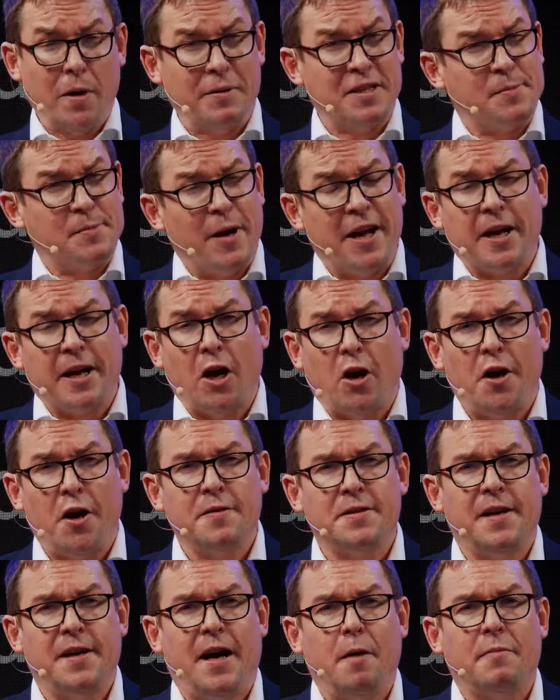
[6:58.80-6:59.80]
been spending a lot of
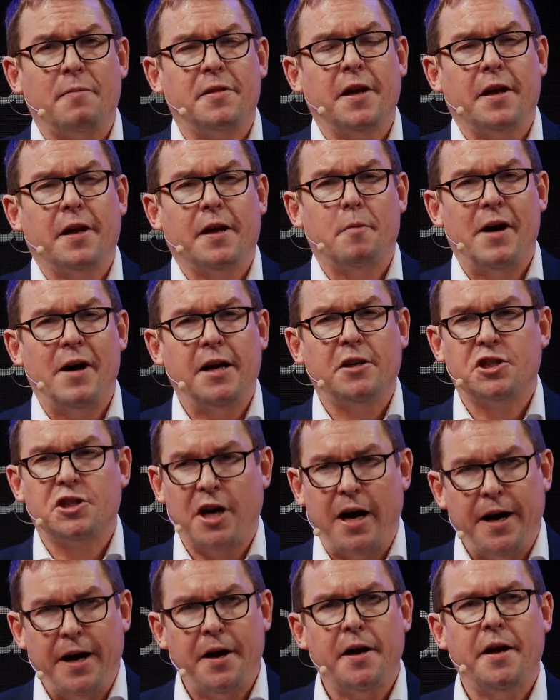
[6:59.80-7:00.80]
time thinking about
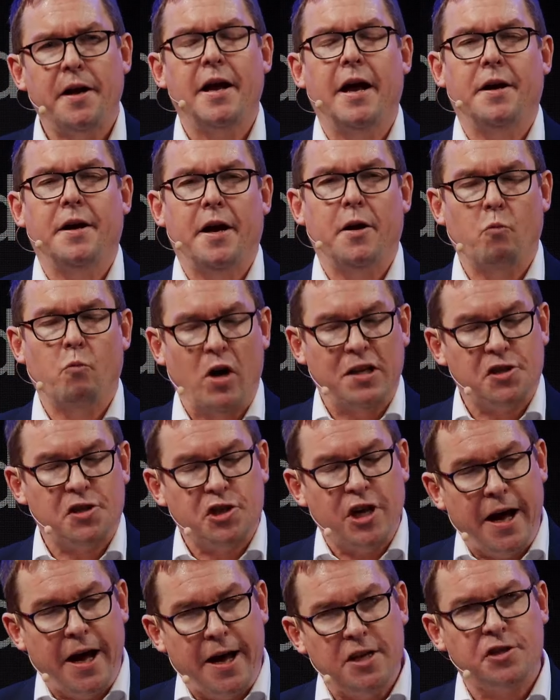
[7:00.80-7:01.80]
China and what's
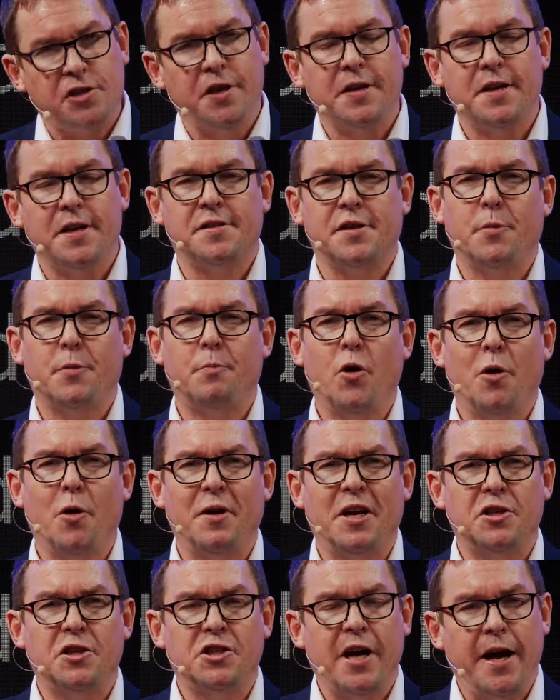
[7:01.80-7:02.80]
changed, and is it a
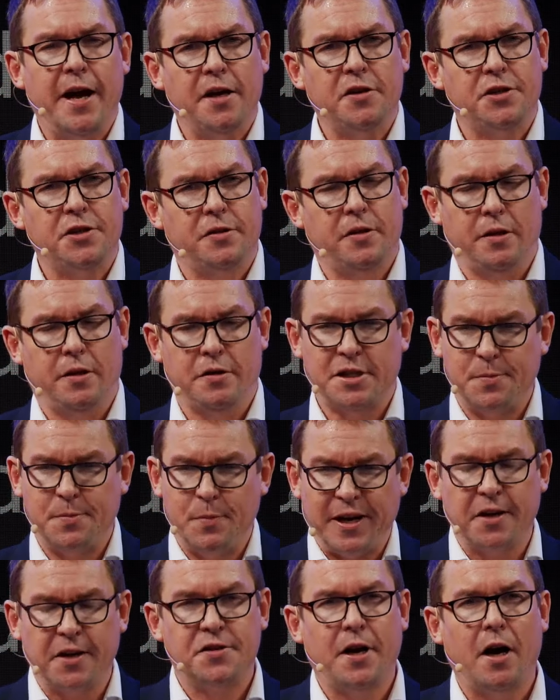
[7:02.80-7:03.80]
permanent change?
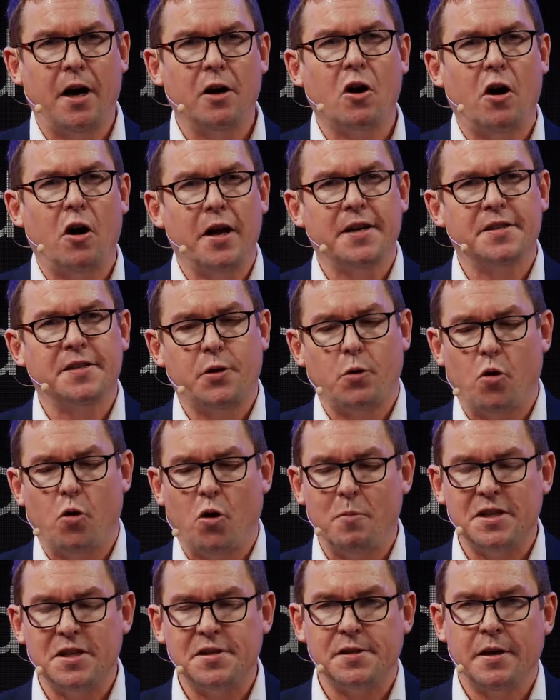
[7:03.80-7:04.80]
Speaking to our colleagues at
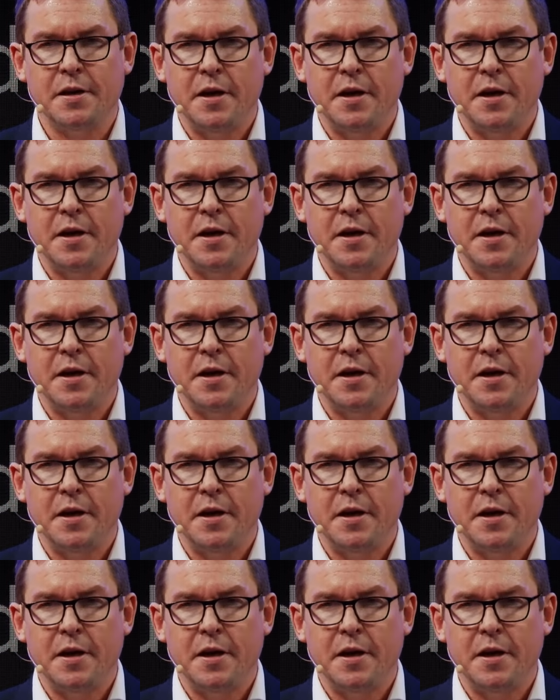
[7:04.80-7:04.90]
Orbis